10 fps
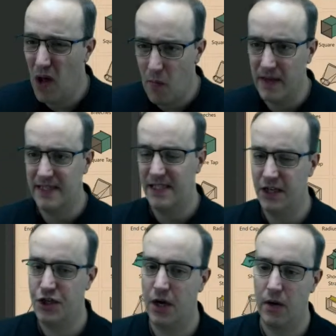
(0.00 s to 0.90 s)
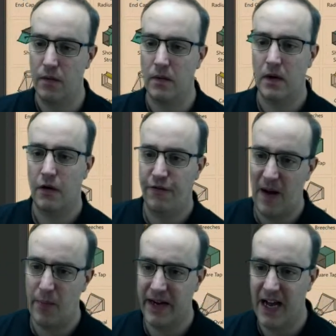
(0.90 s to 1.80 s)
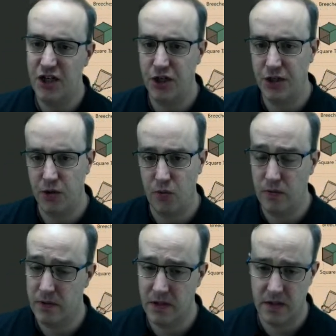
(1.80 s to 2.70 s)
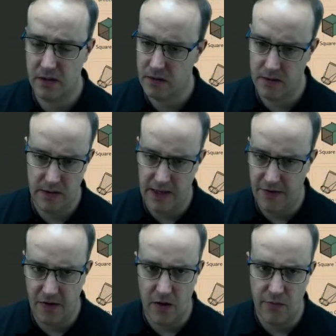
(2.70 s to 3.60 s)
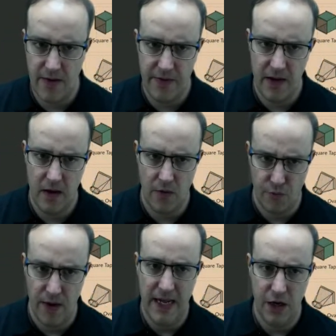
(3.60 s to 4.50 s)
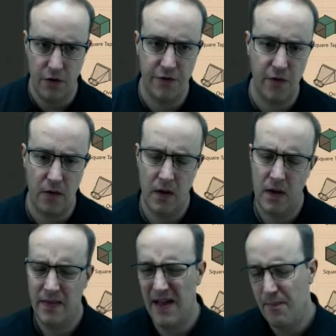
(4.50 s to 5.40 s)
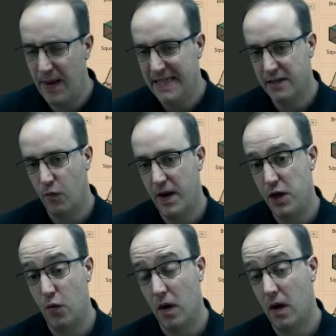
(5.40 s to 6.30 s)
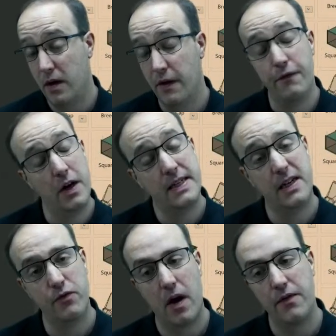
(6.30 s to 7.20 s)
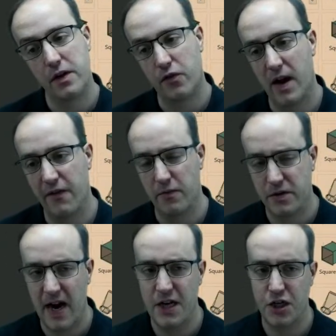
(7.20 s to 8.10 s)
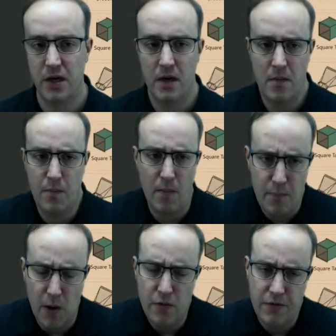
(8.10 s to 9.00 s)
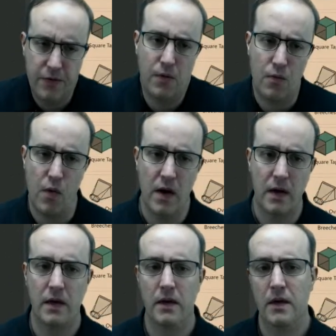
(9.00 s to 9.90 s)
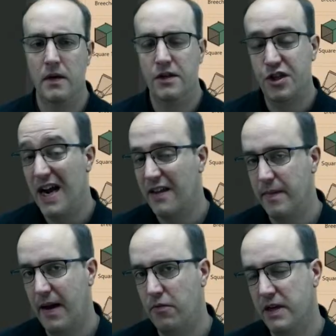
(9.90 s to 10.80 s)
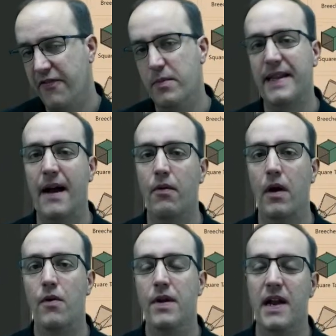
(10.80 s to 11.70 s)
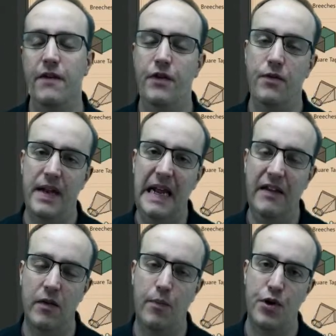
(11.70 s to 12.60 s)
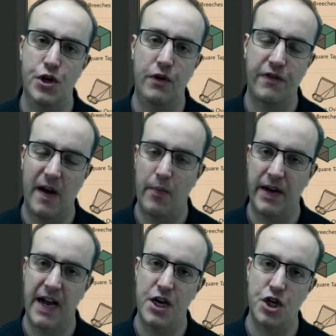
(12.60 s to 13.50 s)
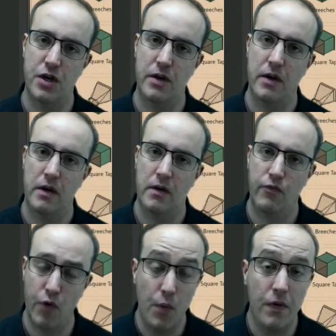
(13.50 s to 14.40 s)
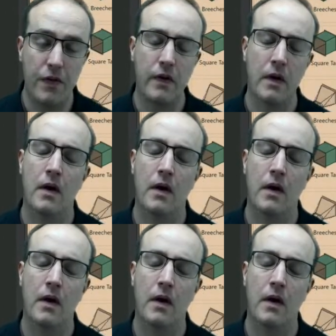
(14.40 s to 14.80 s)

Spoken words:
I wanted to show. Fabrication tools inside of Revit are really useful. They're better when you are converting rather than creating from scratch, but both do work. Check them out, give them a download, and if you need to produce fabrication routes